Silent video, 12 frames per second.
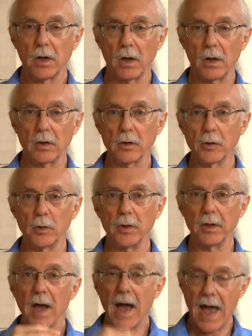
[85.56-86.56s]
uh,
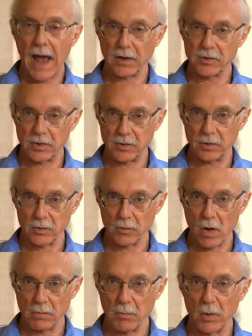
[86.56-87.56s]
including accessing
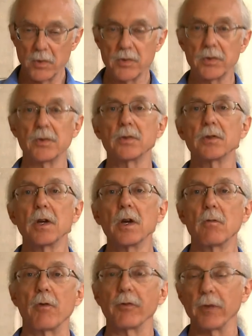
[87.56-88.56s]
strong emotions,
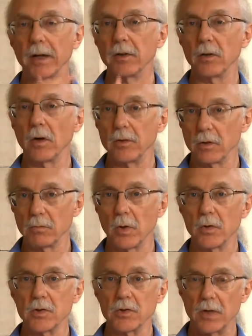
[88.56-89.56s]
reflecting on your
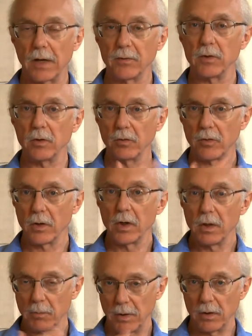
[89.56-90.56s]
emotions after you've
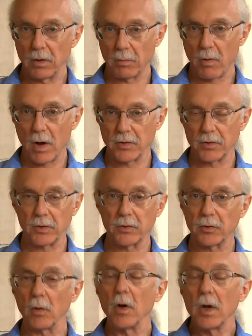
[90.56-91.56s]
been in a process.
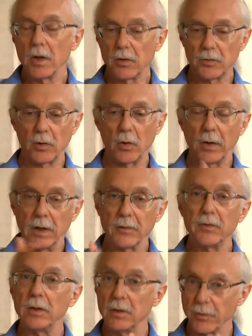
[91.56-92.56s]
So, so
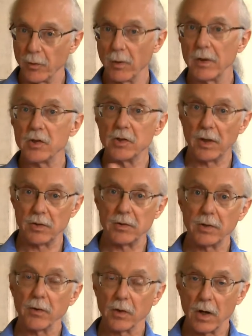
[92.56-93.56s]
EFT differentiates
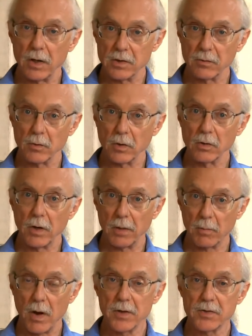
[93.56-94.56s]
different kinds of good client
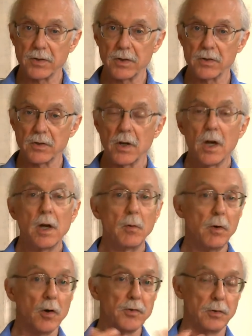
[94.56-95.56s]
process.
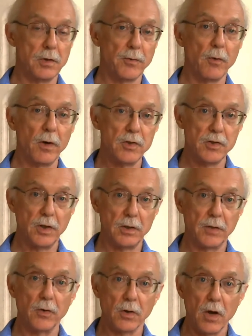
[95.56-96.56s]
We also differentiate
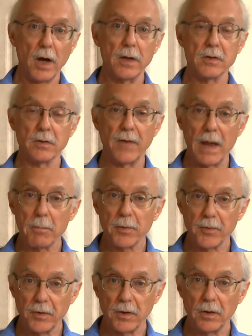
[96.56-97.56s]
different kinds of
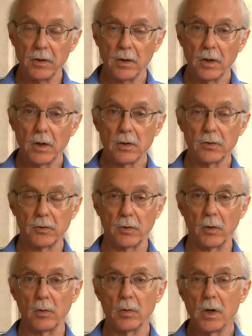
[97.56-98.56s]
empathy.
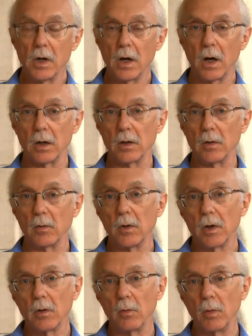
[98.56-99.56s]
So uh,
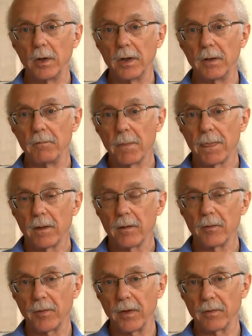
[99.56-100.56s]
we
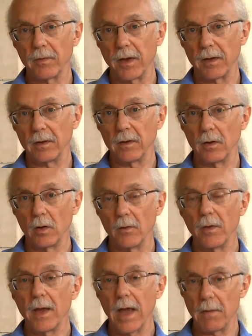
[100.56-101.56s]
think that you know
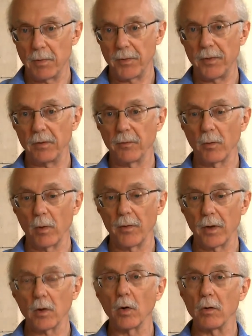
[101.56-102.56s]
empathy for
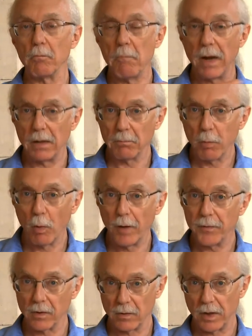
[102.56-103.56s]
the kind of main
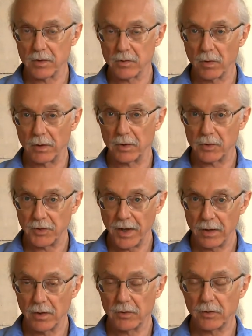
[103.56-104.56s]
point the client's trying to
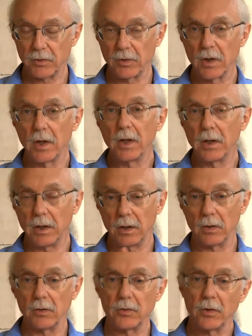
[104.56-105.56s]
tell us
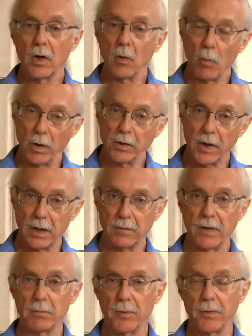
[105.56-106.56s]
is one kind of
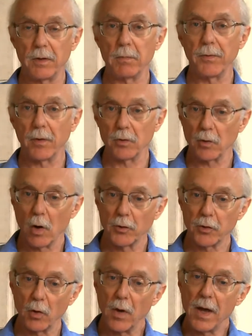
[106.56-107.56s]
empathy, but there's
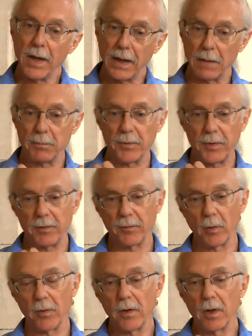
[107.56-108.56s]
also empathy
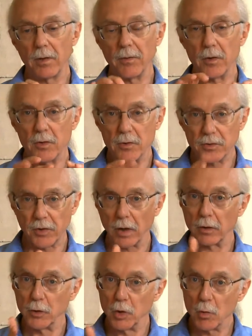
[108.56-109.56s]
for the
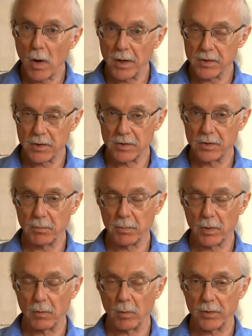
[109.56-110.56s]
subtle nuances in, the,
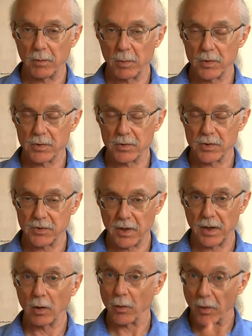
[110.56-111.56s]
in what the person's
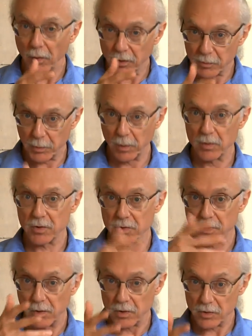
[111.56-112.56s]
saying or the experiences
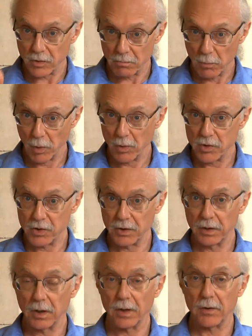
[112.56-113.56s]
that are just
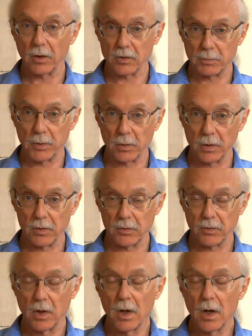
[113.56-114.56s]
emerging in their
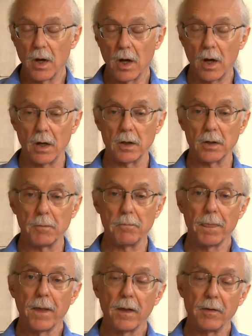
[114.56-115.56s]
experience. Um,
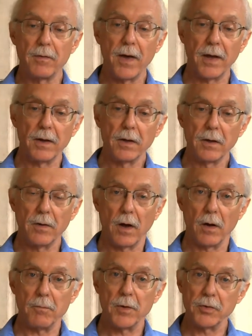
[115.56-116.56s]
that
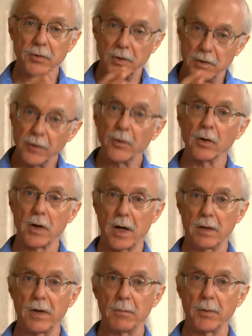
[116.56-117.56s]
uh, this is a different kind
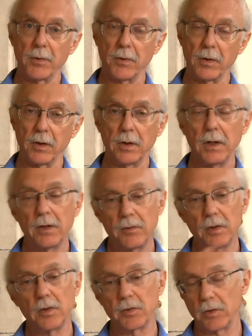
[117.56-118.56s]
of empathy. And
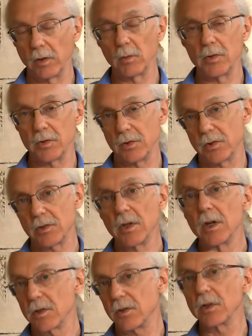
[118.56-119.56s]
EFT distinguishes
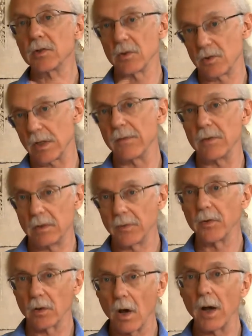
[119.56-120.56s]
six or seven
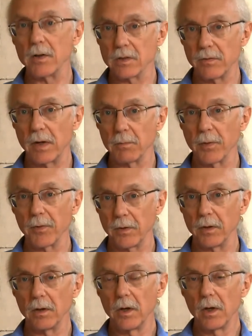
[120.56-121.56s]
different kinds of
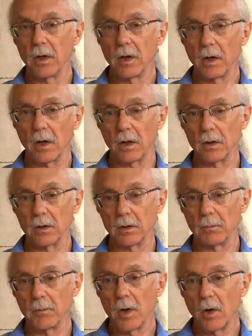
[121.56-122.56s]
empathy um,